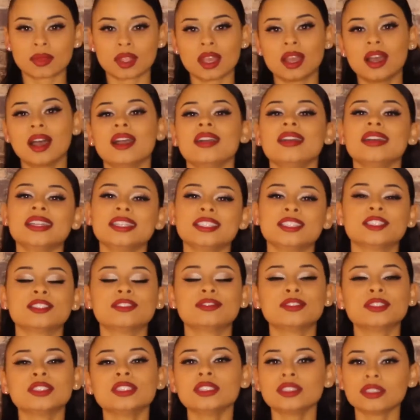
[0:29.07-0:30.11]
Alrighty, so
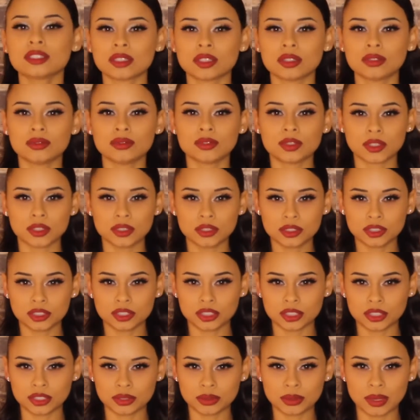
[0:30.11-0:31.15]
for this home photo
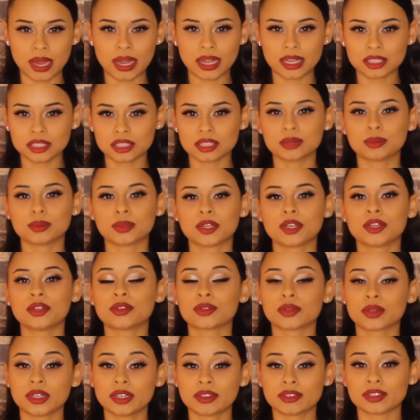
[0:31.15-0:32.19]
shoot, I actually planned
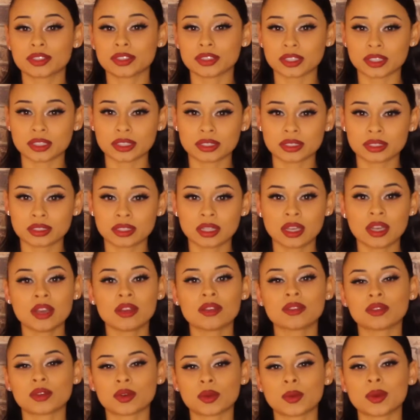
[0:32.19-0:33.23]
3 different looks.
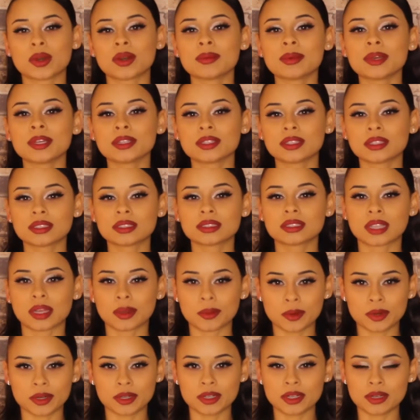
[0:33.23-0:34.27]
For one of my looks, I
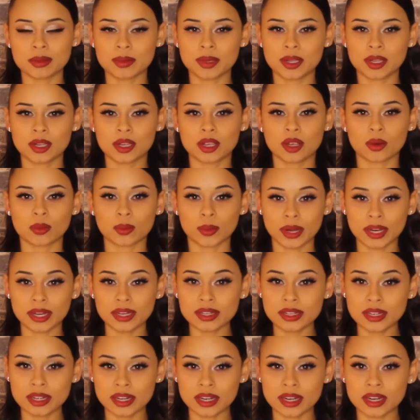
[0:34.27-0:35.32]
wanted to be a
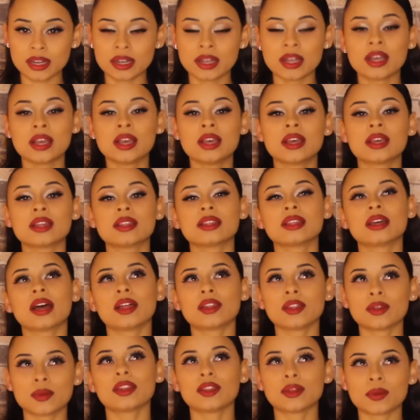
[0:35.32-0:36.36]
reindeer. The
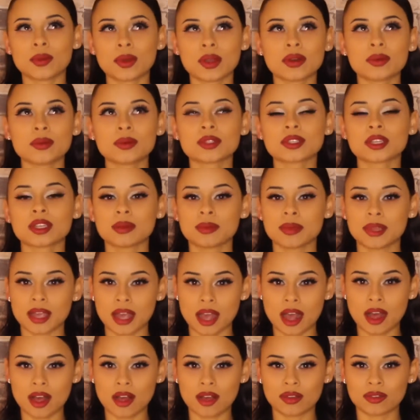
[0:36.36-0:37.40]
other one was going to be an
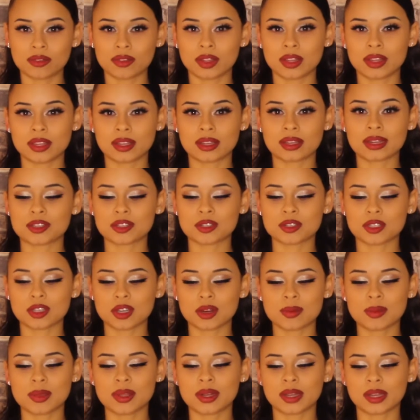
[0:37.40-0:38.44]
elf, and then just going
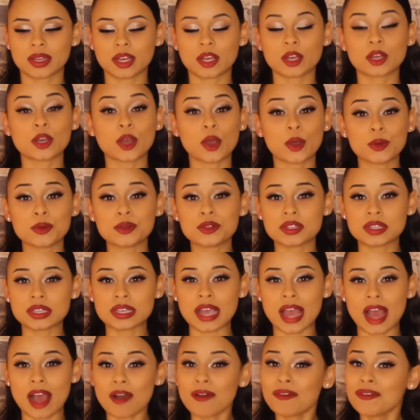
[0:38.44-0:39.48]
to be like a cozy
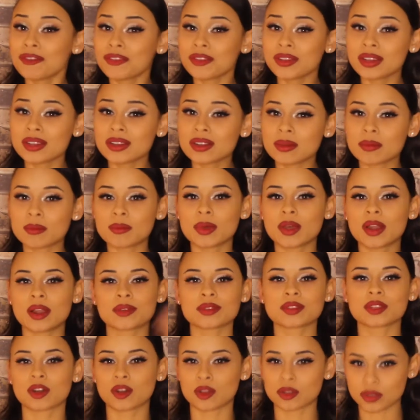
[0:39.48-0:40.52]
outfit, but I
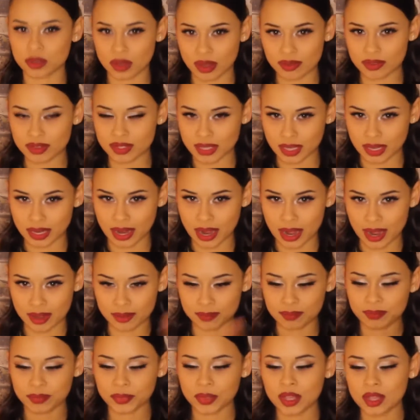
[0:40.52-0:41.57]
was going to also have a Santa
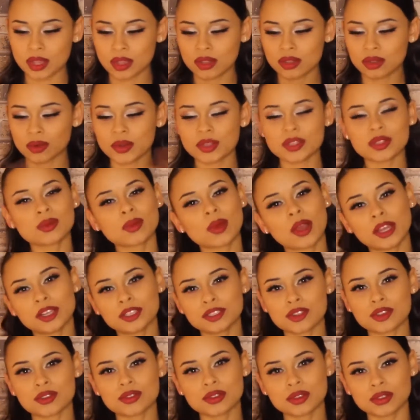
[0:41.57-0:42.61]
hat. The reason why I
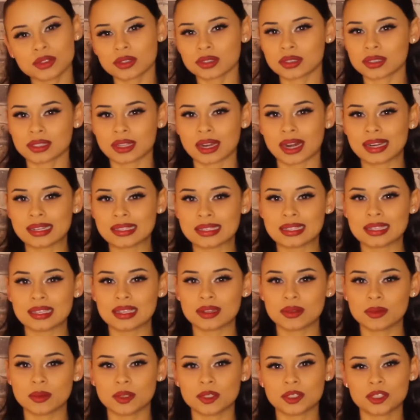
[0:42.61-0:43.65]
chose the looks that I
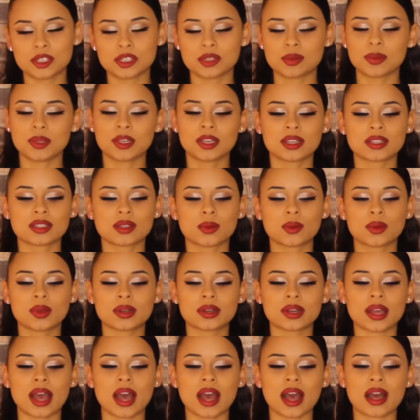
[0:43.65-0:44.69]
did was just because I wanted
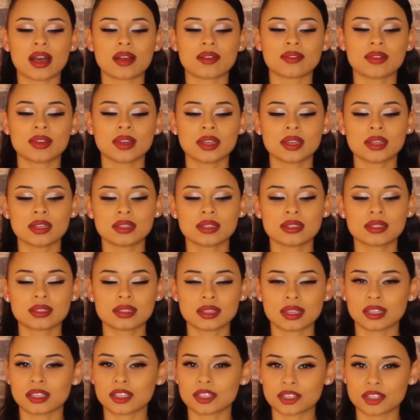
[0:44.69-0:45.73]
to have
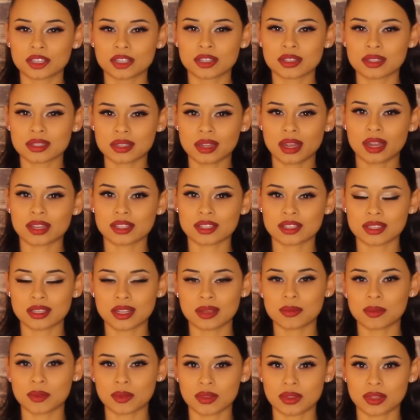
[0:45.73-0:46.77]
signature /
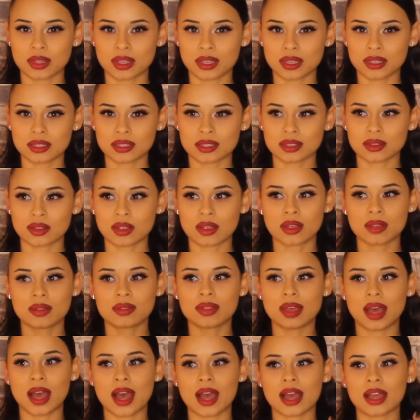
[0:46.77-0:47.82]
staple things
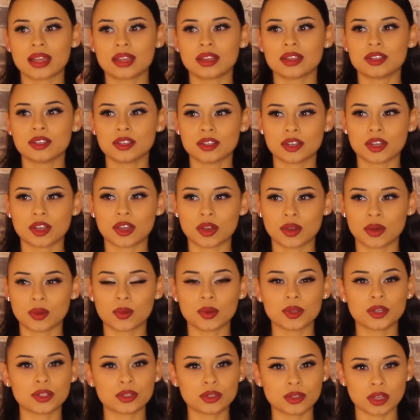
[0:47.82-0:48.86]
that, you know,
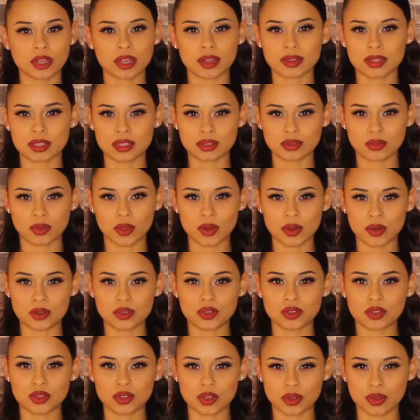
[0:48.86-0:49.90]
when you look at these photos,
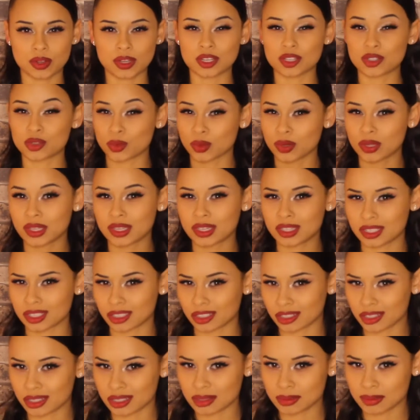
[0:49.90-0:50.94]
you know that it's related to
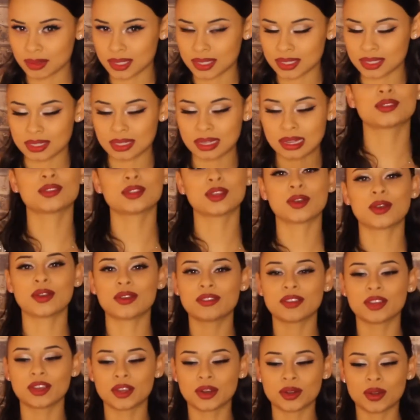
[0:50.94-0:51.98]
Christmas. So I
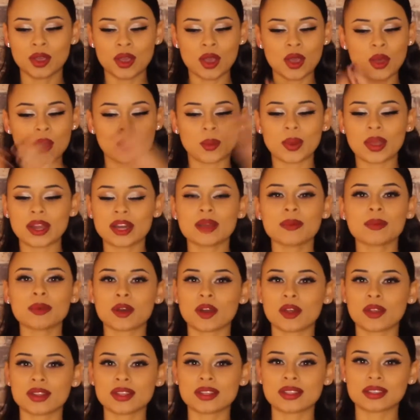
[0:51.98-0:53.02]
figured, why not put
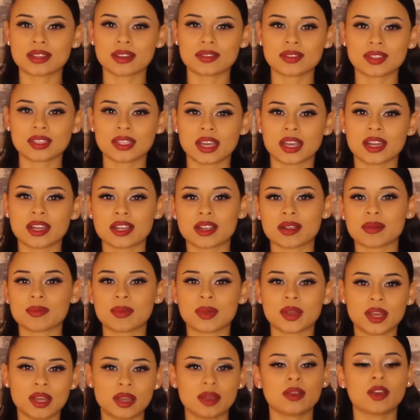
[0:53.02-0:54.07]
all that stuff together,
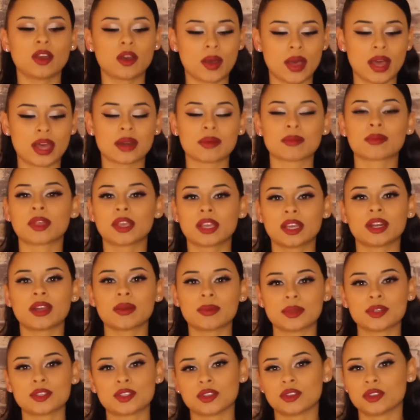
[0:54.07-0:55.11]
but go ahead and break it
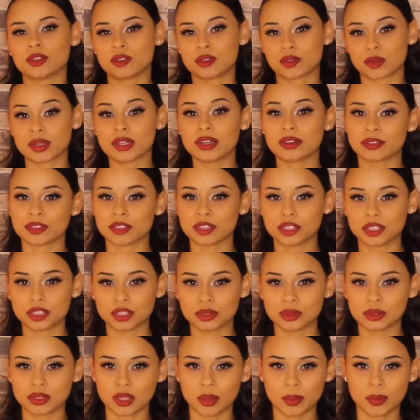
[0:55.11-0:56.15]
up into 3 different
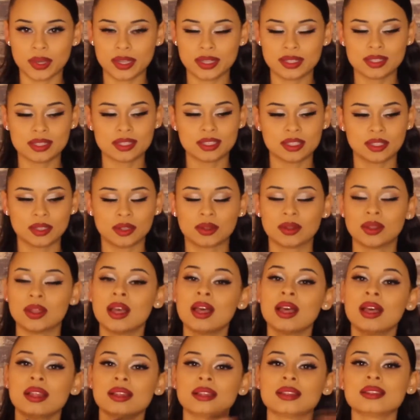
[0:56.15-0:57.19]
shoots. That way it's still
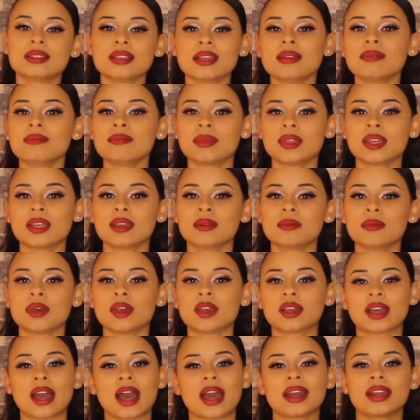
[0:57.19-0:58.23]
the same thing,
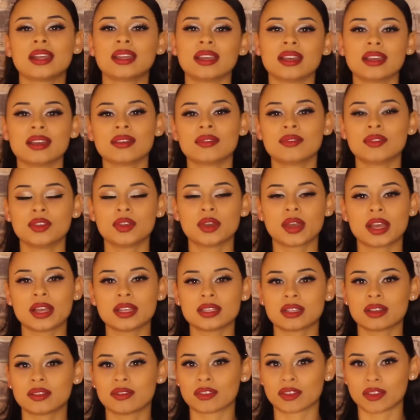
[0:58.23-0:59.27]
but kind of give you
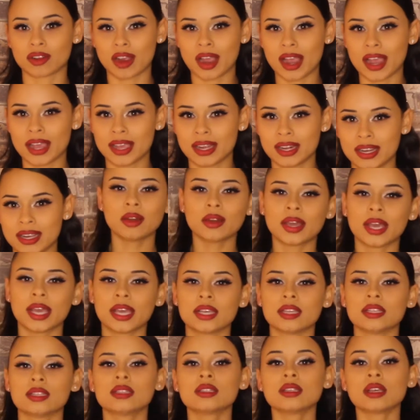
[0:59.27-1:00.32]
guys a variety. Okay,
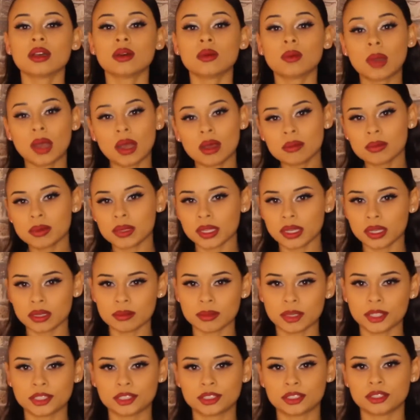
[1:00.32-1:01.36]
so while planning
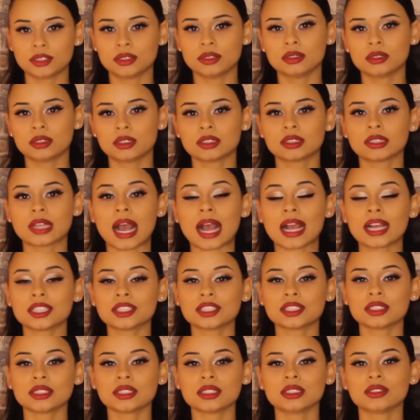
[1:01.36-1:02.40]
my shoot, there's
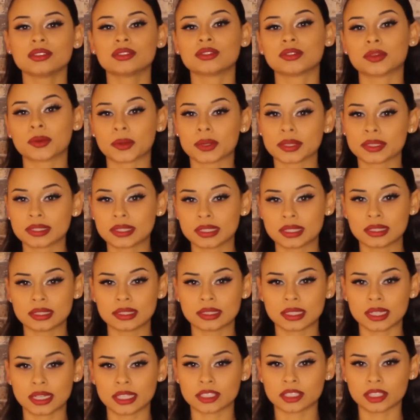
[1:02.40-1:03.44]
actually 4 things
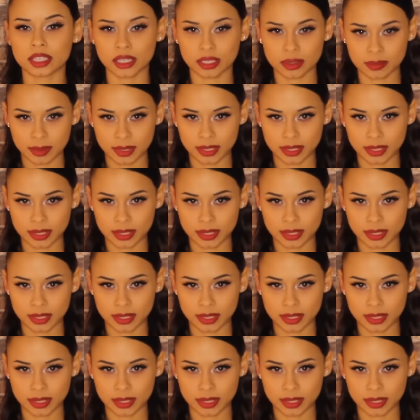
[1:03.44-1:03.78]
that I try to pay